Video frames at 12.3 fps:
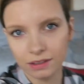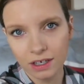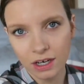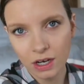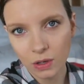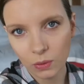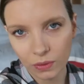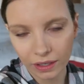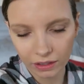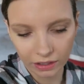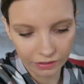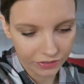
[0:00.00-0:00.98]
and all
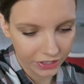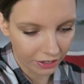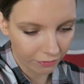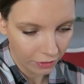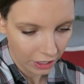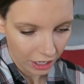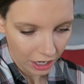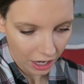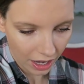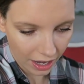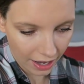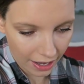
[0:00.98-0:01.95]
that kind of stuff.
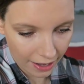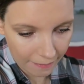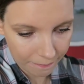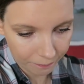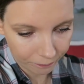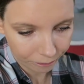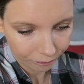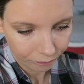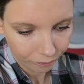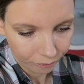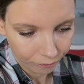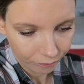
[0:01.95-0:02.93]

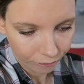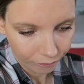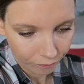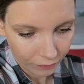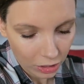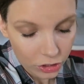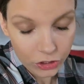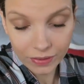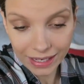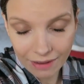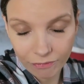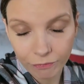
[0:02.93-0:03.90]

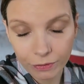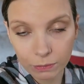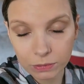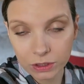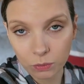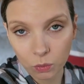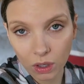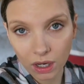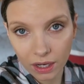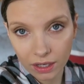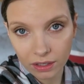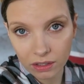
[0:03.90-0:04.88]
Sorry I haven't filmed in a
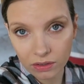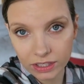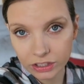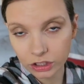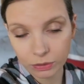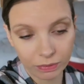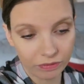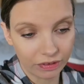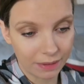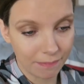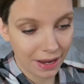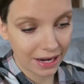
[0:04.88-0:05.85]
while. It's just been
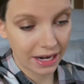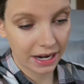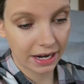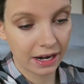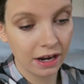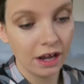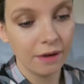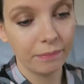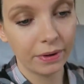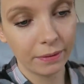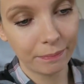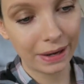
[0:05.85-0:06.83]
really manic,
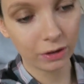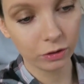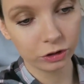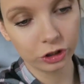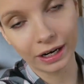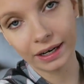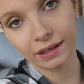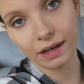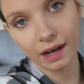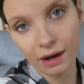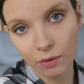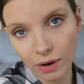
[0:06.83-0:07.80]
but back on track
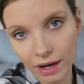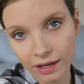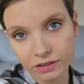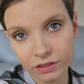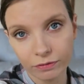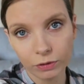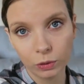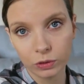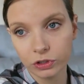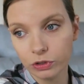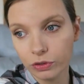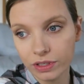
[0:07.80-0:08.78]
now. And of
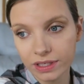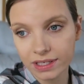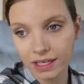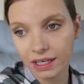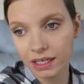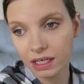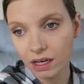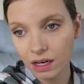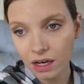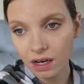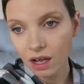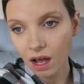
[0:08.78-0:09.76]
course you can see
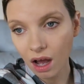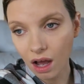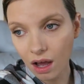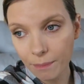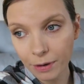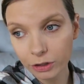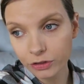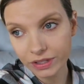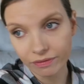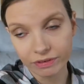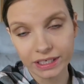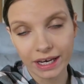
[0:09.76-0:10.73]
a
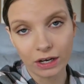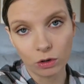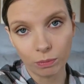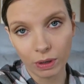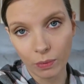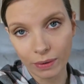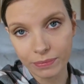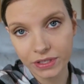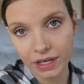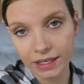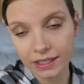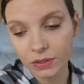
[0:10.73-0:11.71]
post every day on my
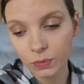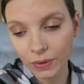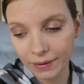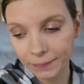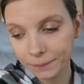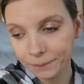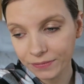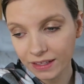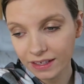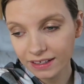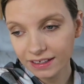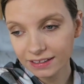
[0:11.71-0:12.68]
website as well.
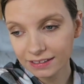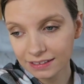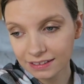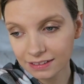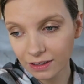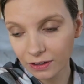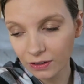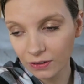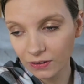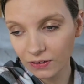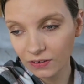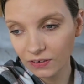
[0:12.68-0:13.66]
So
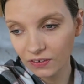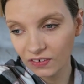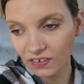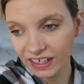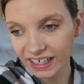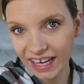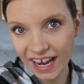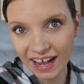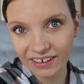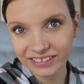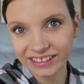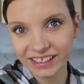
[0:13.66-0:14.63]

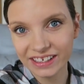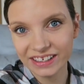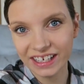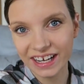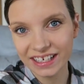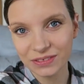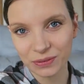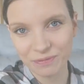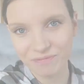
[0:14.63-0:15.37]
yeah, I'll see you in the next